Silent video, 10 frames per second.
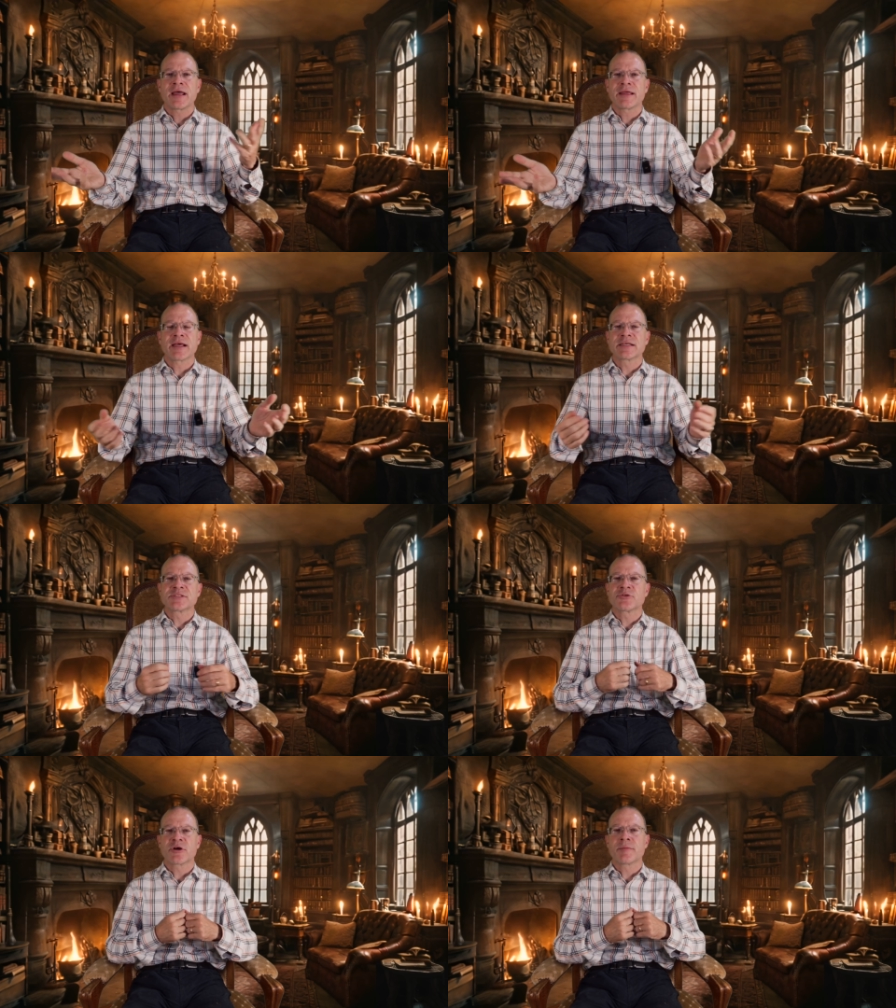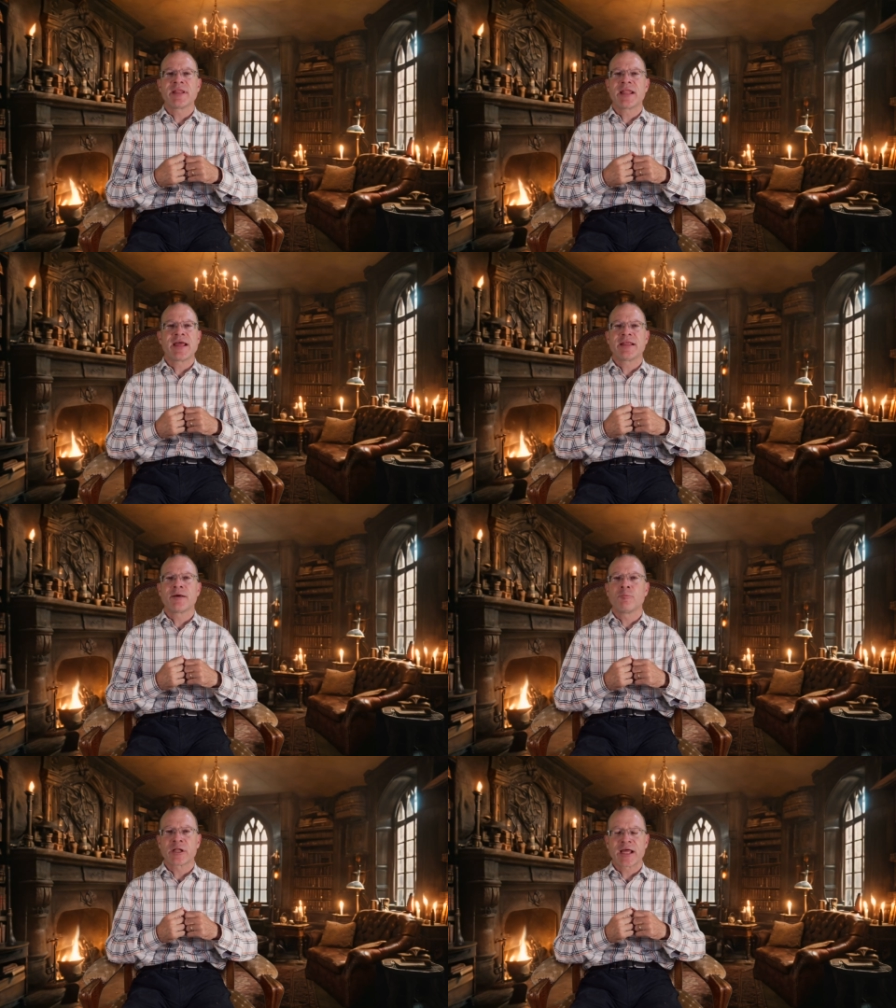exterminator,
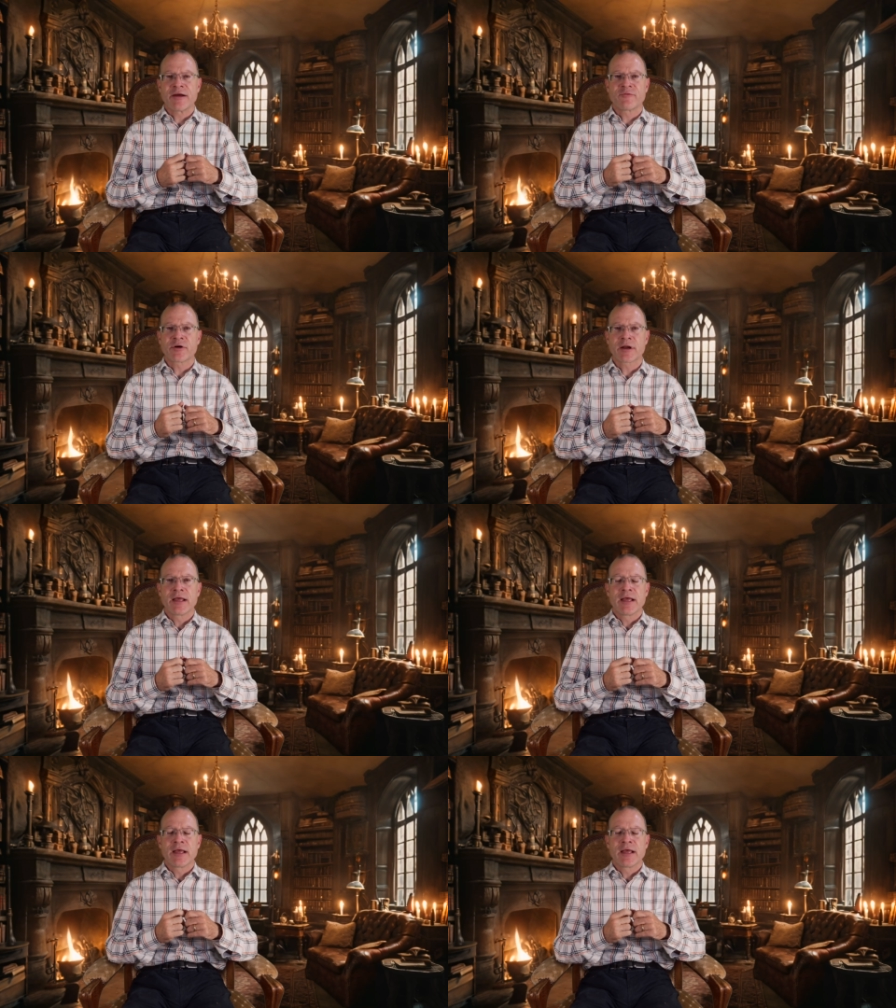whatever.